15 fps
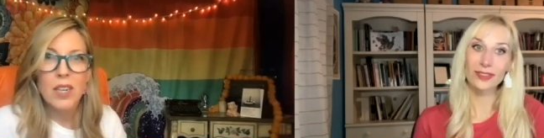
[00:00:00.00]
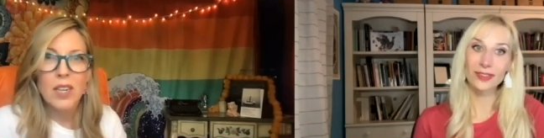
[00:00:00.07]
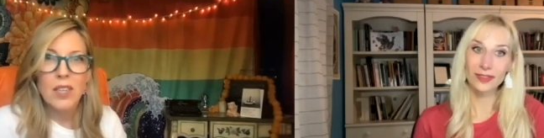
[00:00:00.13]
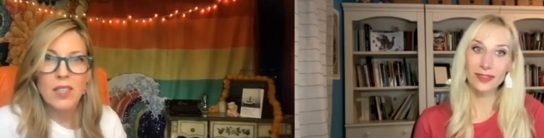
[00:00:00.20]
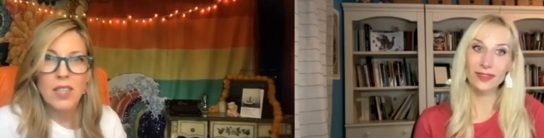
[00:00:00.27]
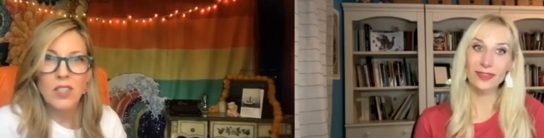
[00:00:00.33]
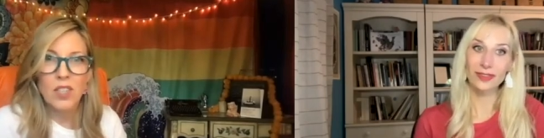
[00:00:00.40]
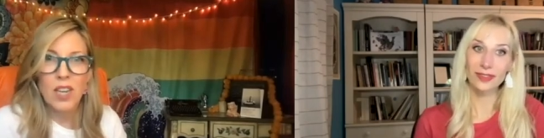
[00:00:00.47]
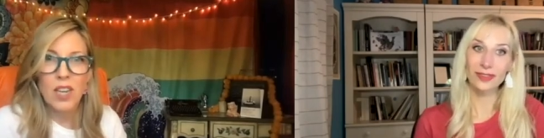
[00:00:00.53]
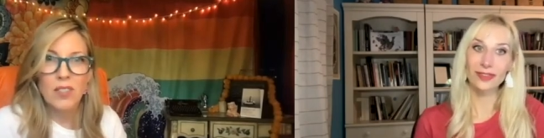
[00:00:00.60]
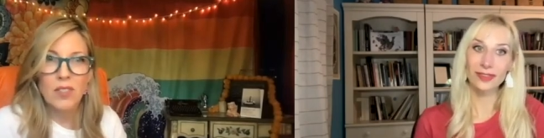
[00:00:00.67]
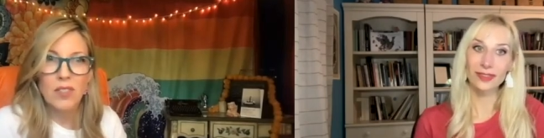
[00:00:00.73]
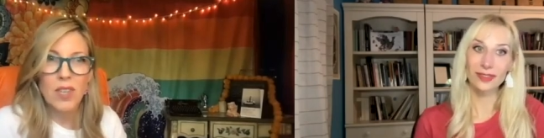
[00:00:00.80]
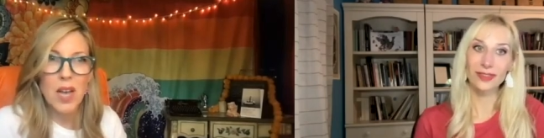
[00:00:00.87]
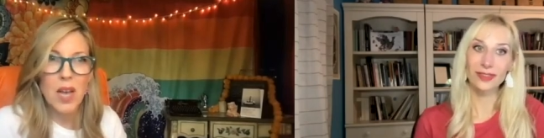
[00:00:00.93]
Speaker 1: They
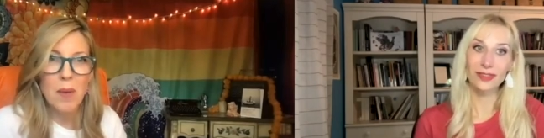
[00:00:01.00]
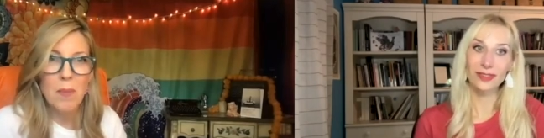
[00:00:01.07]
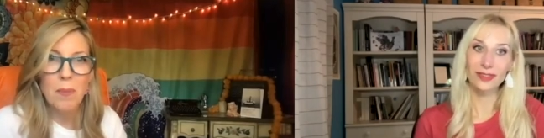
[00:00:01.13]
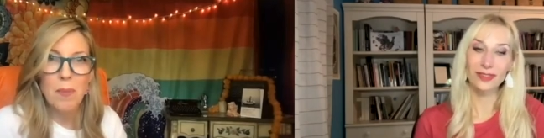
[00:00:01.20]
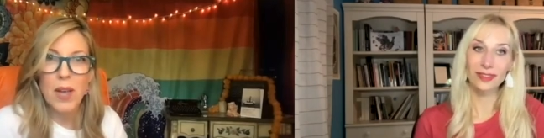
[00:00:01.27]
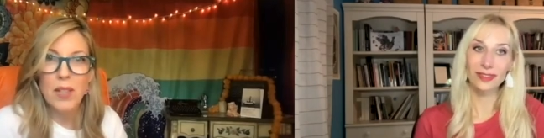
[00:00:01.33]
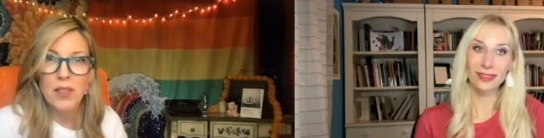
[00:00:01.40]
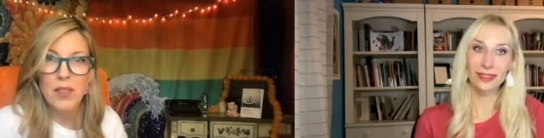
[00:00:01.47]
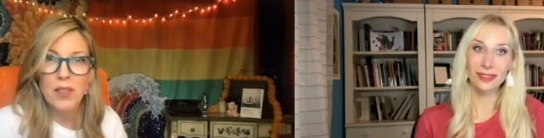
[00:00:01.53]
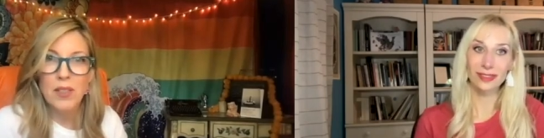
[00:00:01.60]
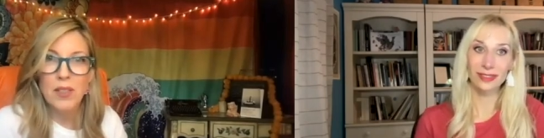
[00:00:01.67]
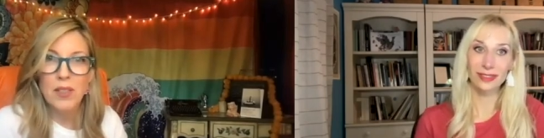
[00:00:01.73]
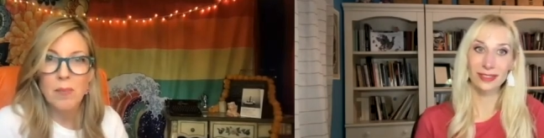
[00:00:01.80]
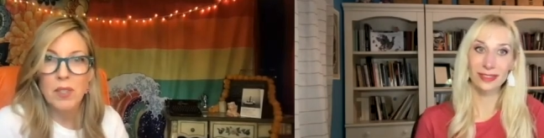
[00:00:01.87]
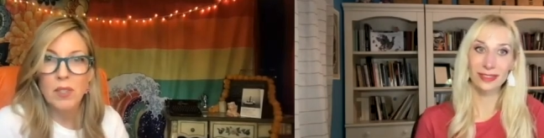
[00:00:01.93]
just um, brought
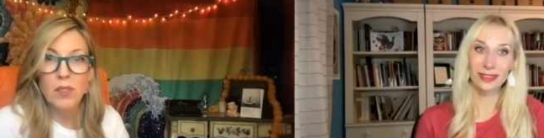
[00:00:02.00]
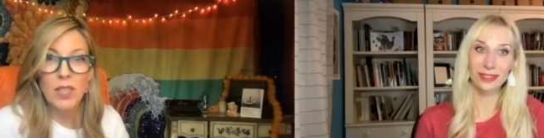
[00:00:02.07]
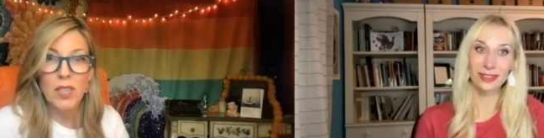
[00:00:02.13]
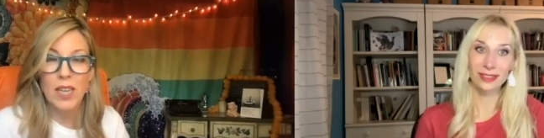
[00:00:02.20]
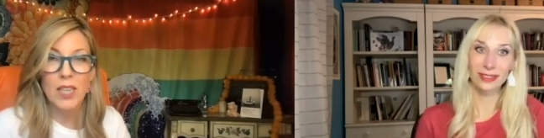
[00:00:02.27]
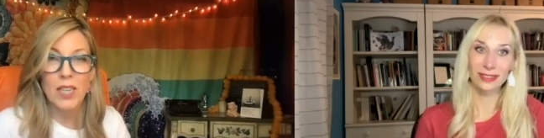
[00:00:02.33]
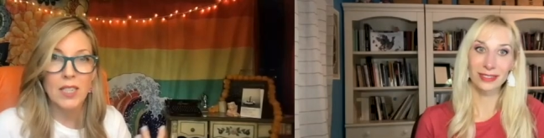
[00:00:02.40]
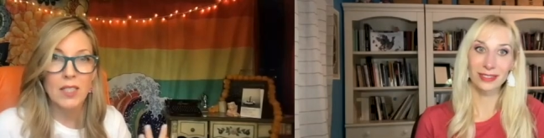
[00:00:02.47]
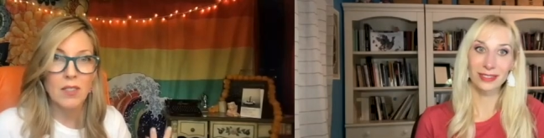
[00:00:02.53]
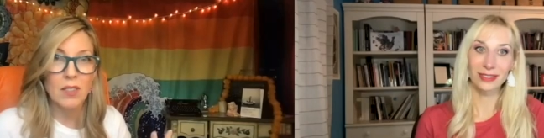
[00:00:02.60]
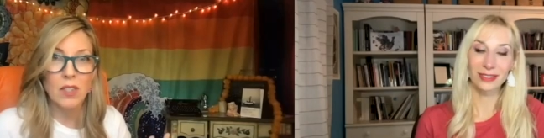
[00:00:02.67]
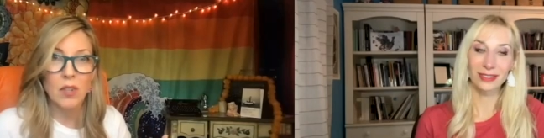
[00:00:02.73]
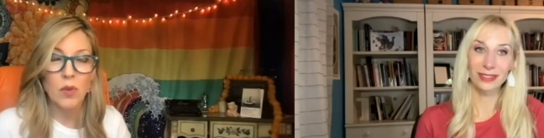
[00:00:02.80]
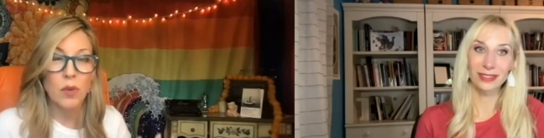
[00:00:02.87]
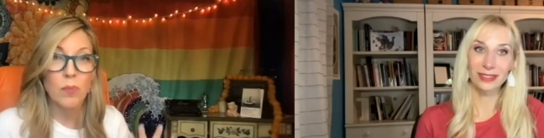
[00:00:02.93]
music in, and, you know,
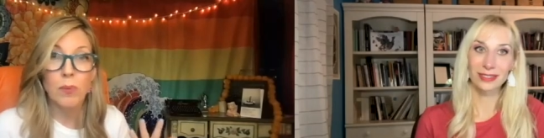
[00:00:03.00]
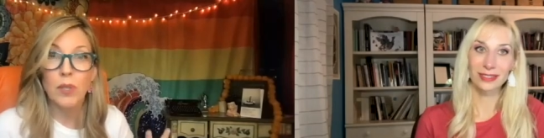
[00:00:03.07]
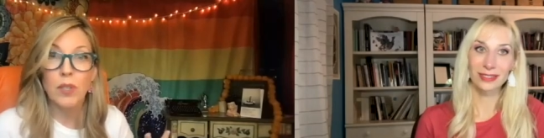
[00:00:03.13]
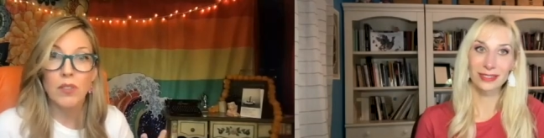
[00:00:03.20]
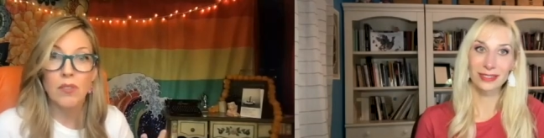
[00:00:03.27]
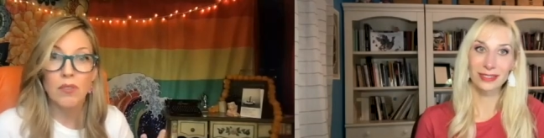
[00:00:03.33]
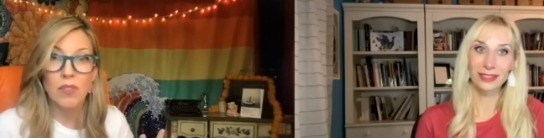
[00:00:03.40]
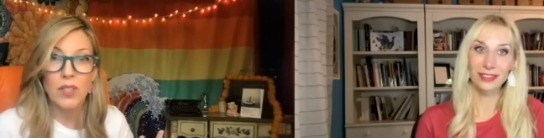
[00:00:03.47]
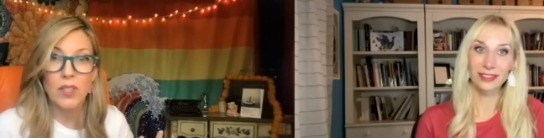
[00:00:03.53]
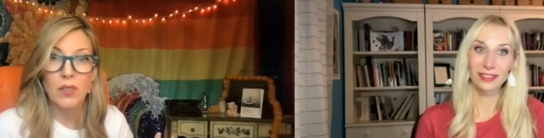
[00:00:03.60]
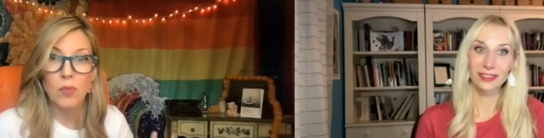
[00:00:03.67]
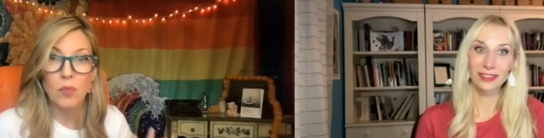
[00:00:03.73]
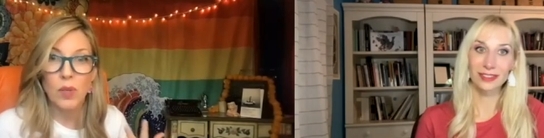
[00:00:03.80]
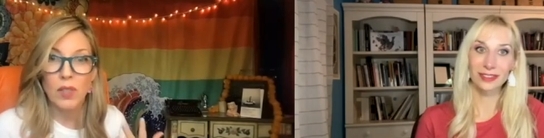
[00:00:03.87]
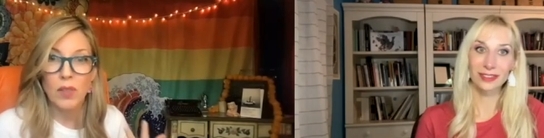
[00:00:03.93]
her book is filled
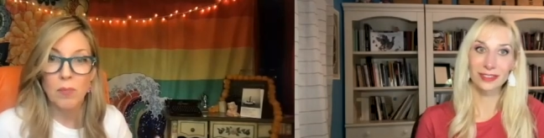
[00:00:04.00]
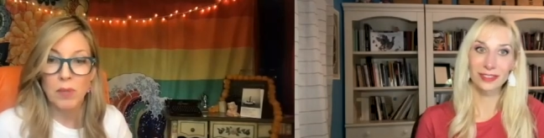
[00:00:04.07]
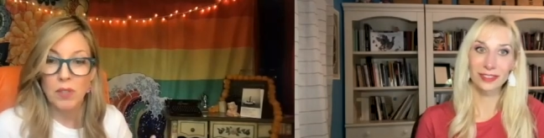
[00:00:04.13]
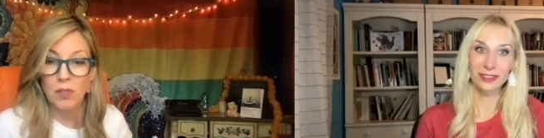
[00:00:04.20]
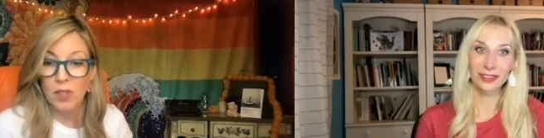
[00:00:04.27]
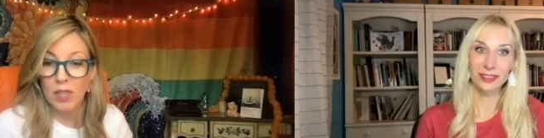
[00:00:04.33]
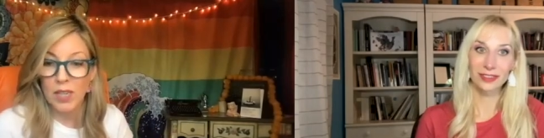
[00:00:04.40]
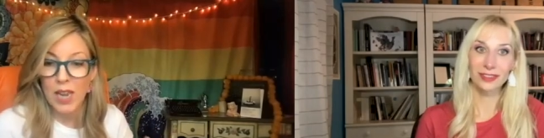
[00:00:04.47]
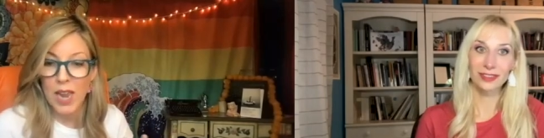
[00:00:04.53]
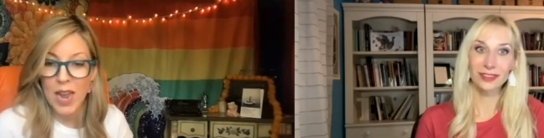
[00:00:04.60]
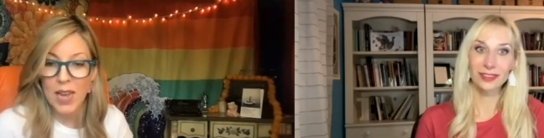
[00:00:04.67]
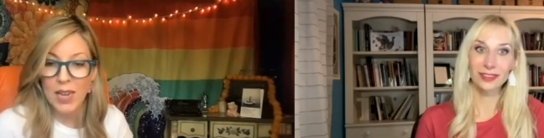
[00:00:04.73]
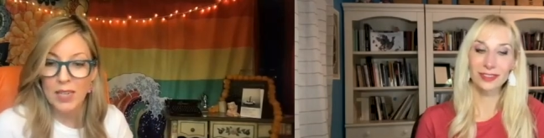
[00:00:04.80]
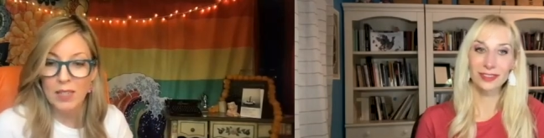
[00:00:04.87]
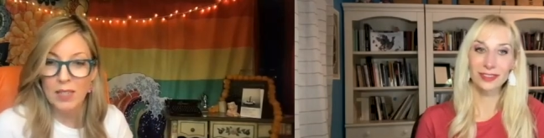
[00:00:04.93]
with music,
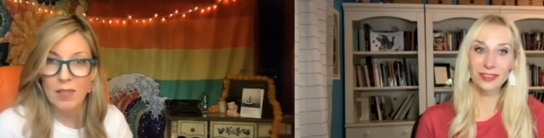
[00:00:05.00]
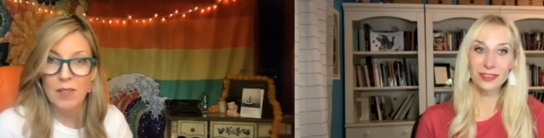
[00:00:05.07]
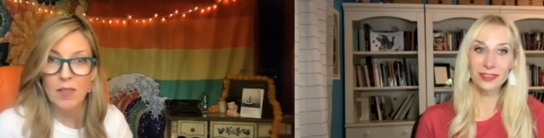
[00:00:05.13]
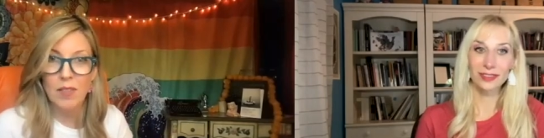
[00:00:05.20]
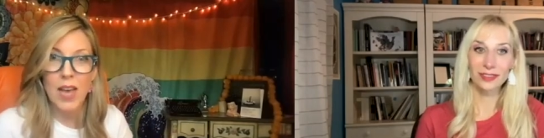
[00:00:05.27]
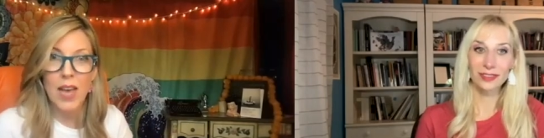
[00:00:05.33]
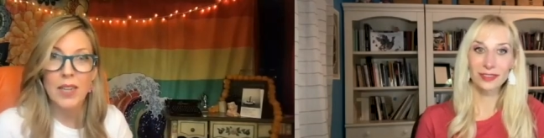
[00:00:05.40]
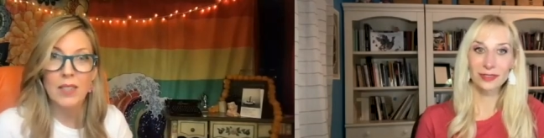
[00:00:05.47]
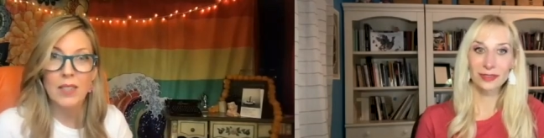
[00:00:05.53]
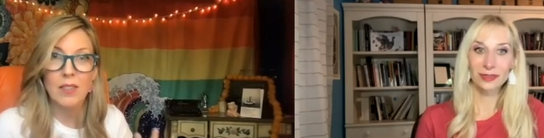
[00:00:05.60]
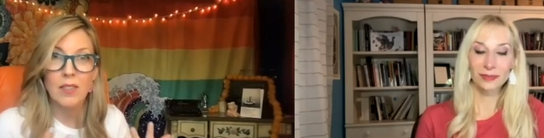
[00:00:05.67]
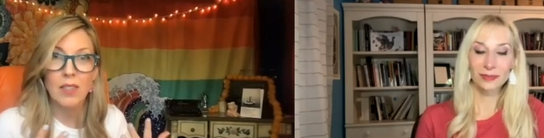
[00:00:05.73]
and that,